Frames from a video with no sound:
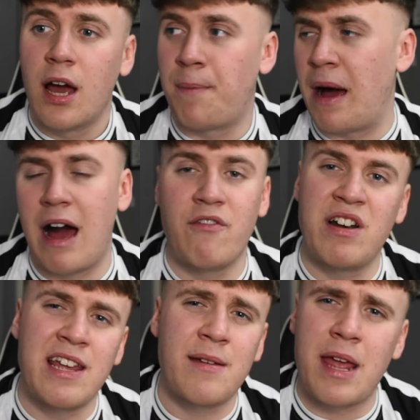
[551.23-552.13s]

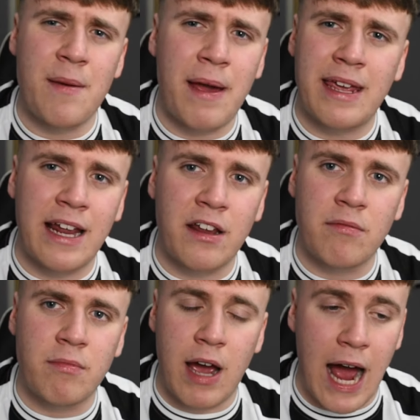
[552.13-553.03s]
Apparently, he might
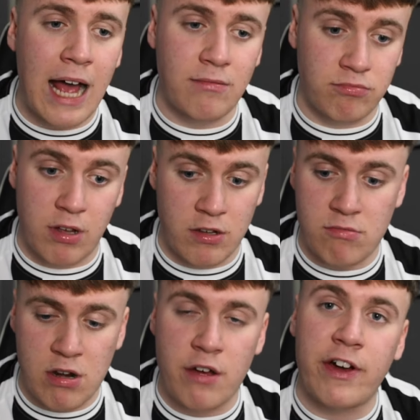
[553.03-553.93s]
get
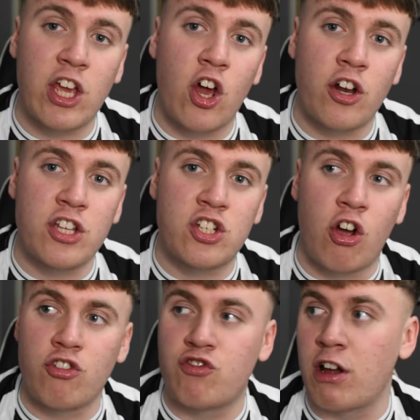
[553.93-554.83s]
another year on his
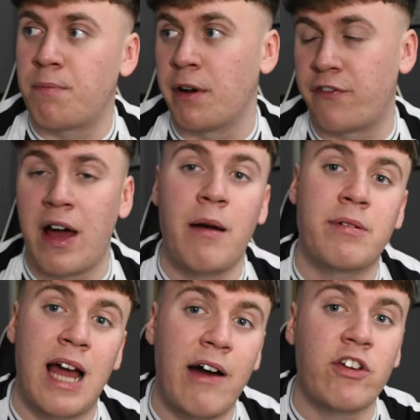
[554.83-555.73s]
contract, but if
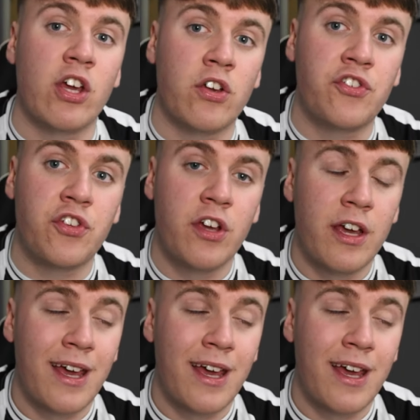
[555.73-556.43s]
I'm Carrius,